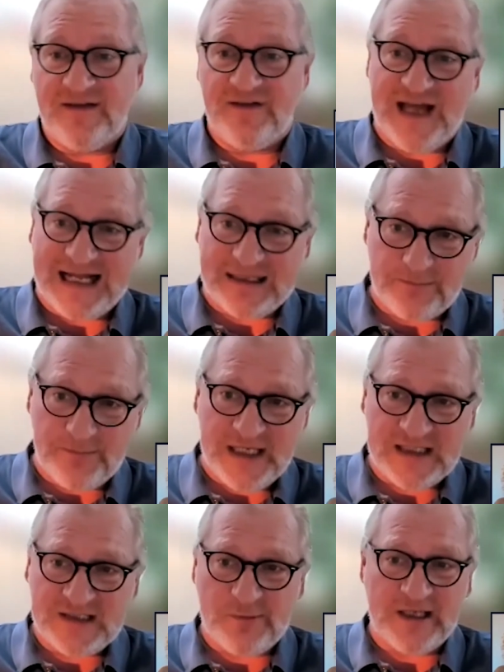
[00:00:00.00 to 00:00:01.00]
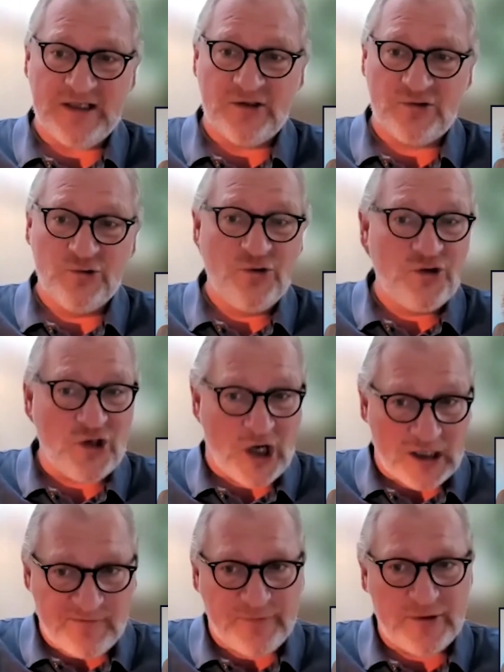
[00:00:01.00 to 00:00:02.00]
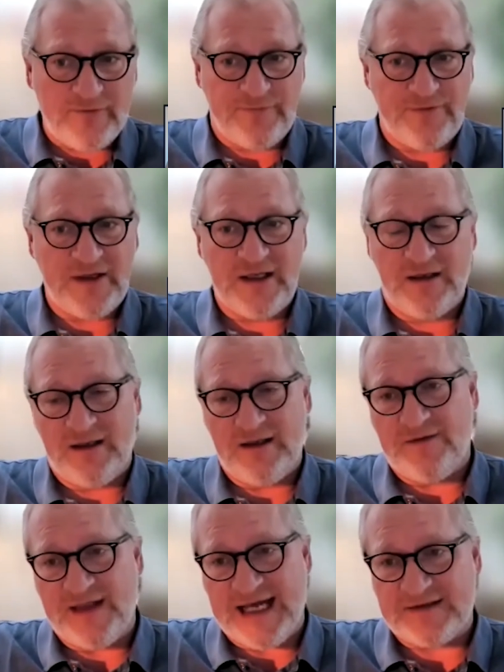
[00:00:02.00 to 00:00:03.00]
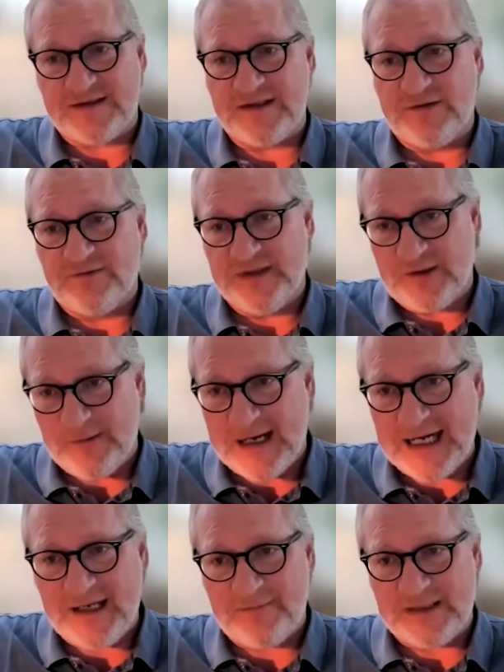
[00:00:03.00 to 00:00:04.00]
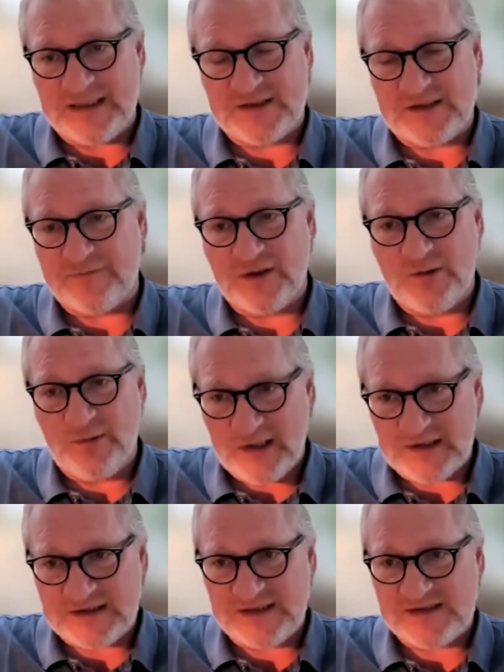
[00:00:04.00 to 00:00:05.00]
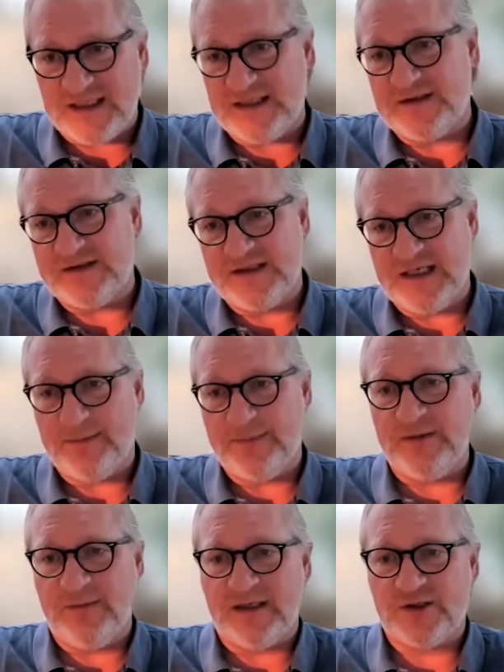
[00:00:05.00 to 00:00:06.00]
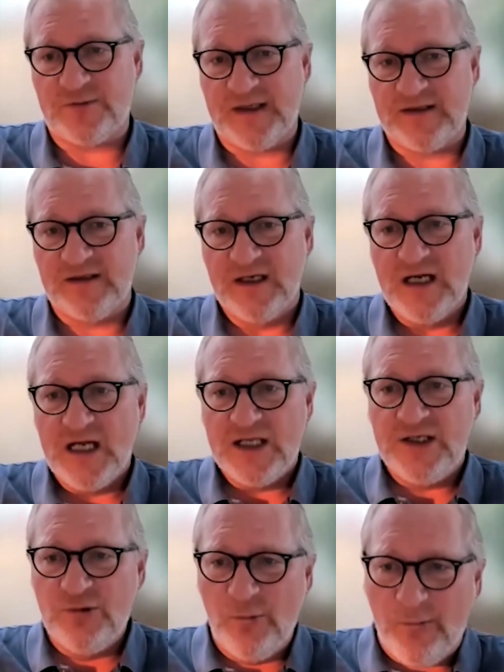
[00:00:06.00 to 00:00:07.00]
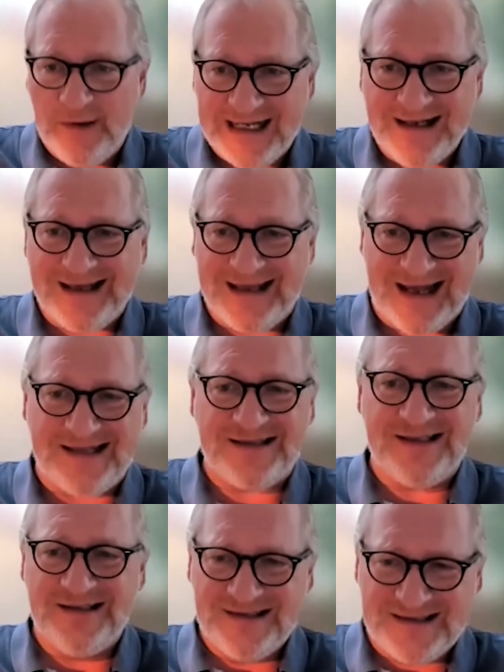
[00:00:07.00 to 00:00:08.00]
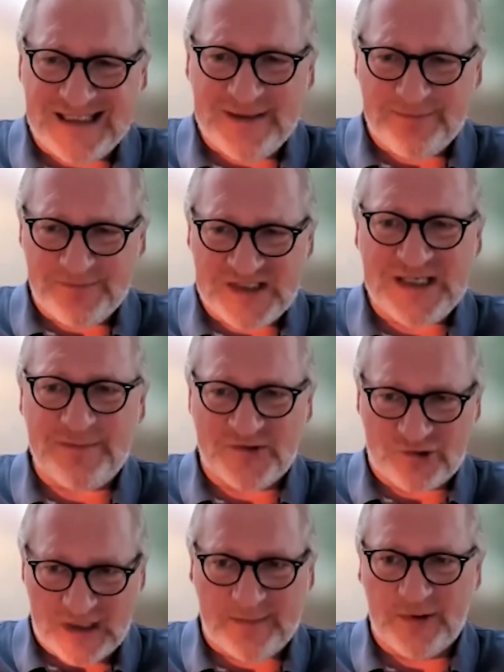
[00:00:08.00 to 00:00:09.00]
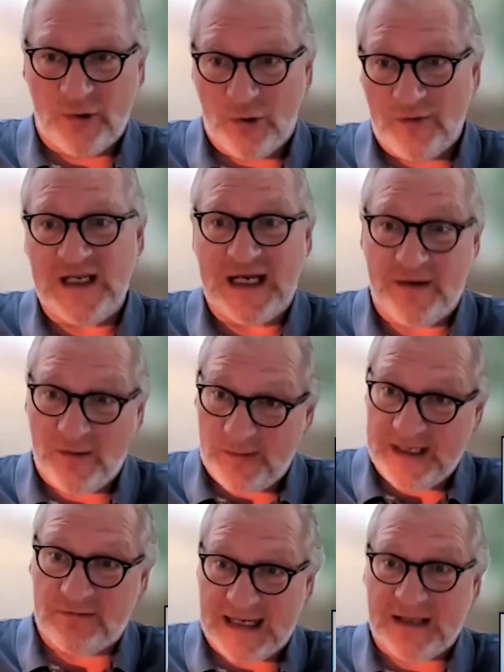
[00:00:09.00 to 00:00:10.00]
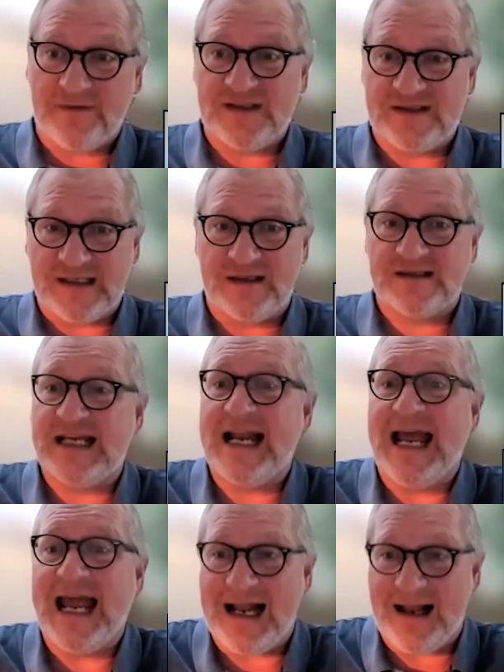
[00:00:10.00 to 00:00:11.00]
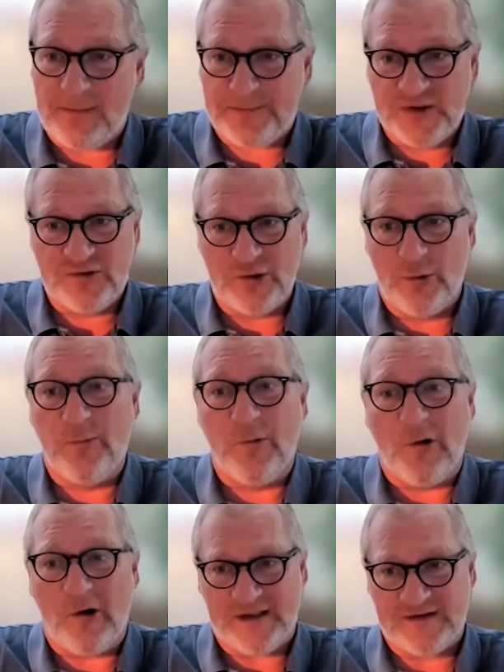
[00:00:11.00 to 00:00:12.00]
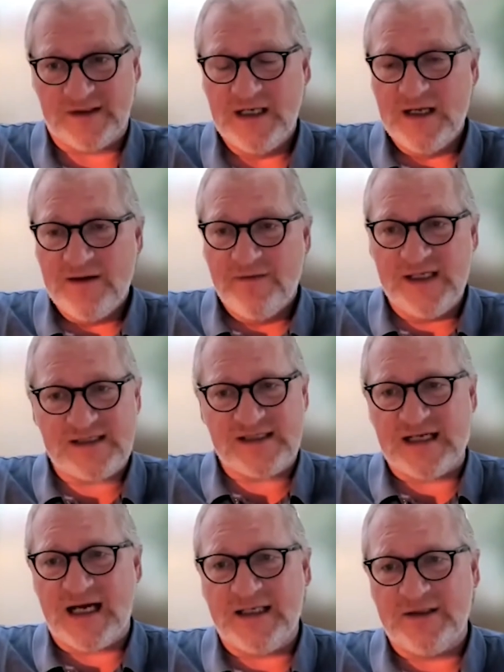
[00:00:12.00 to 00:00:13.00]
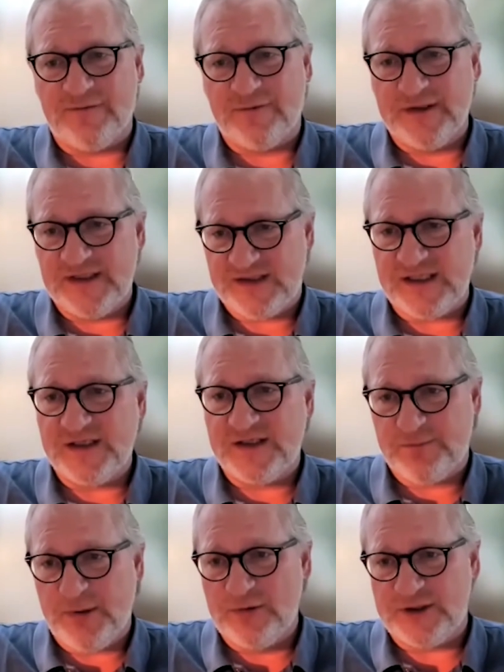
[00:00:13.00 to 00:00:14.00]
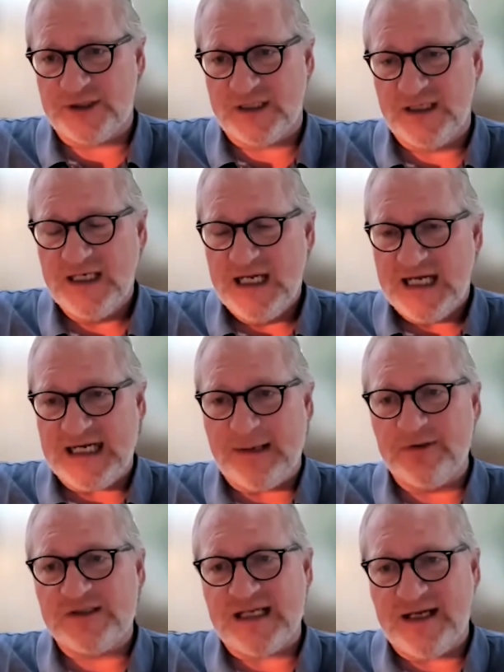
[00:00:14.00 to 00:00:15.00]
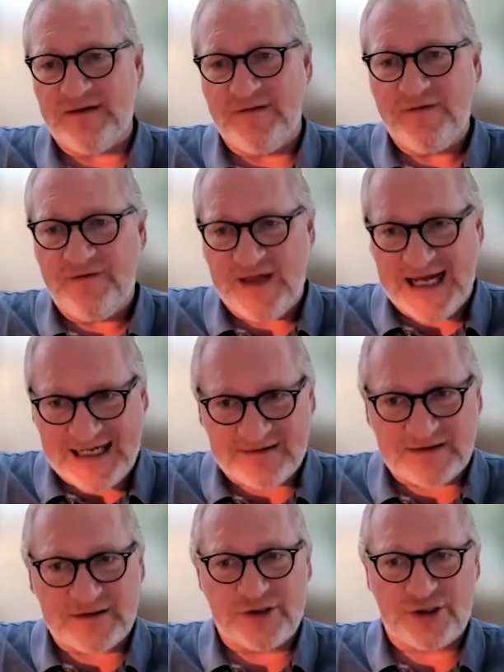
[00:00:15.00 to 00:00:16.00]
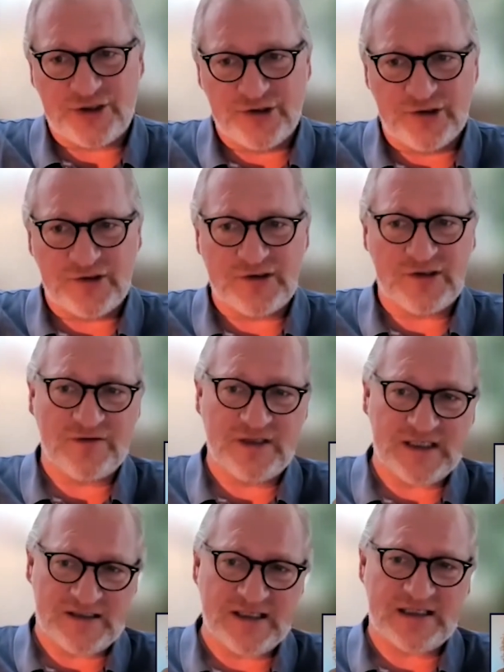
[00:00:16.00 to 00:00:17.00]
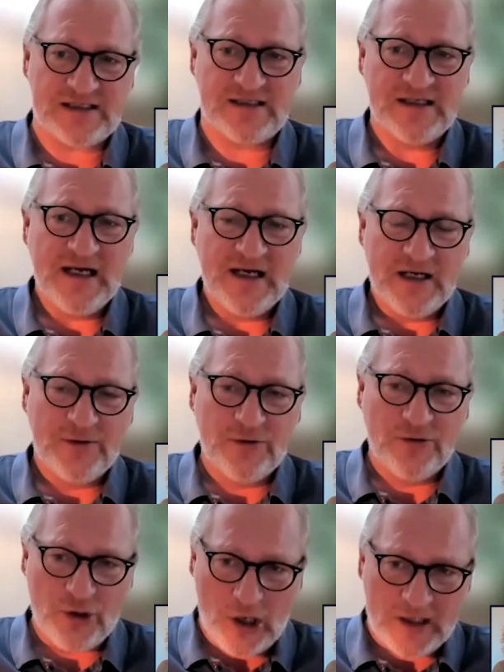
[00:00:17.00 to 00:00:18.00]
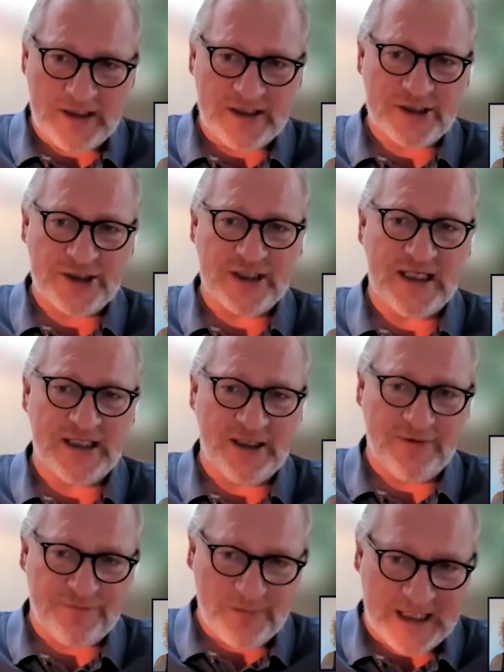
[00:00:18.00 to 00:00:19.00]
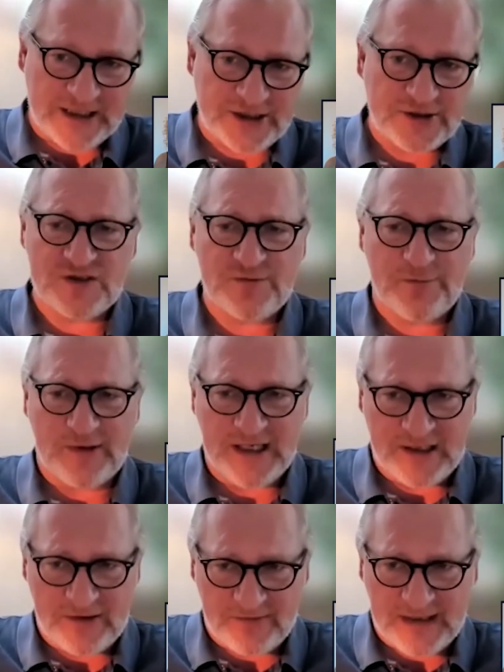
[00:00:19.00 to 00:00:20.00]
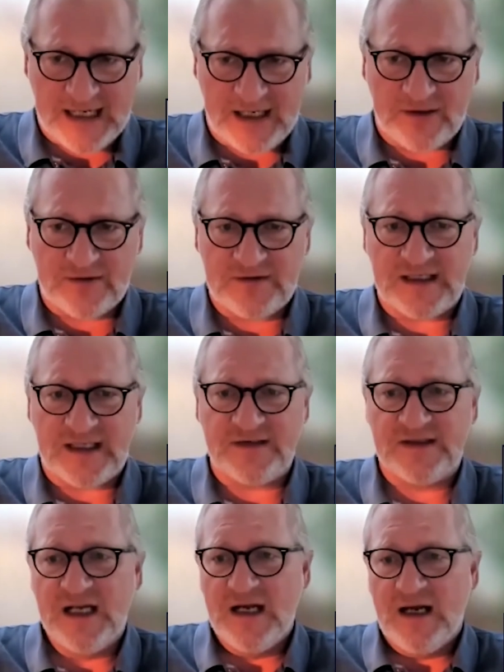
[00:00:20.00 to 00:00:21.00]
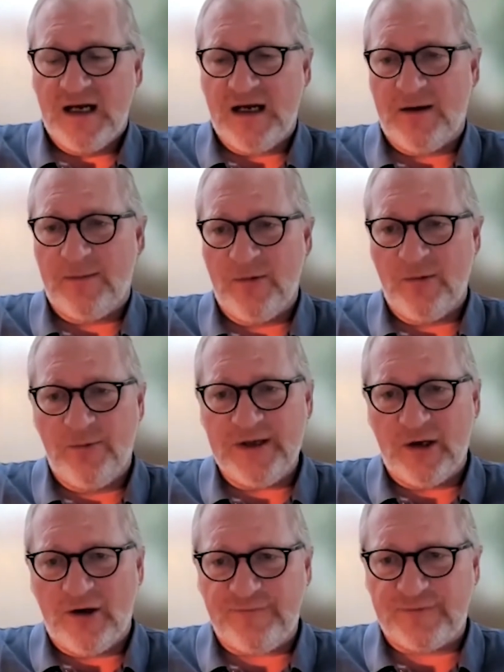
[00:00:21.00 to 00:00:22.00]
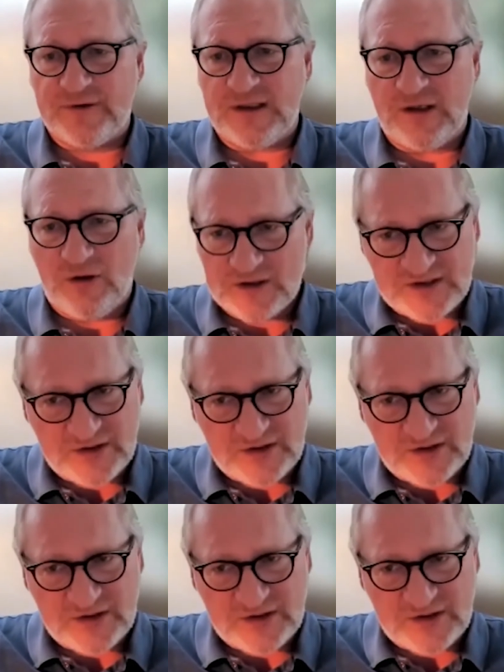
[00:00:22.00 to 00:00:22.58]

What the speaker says: And that means when you do not fulfill that requirements of the quality standards in IP management, you will get in deep trouble. Or the other way around, these standards can help you to avoid this kind of risk exposure. And I would say that this knowledge and information should spread around, and we offer also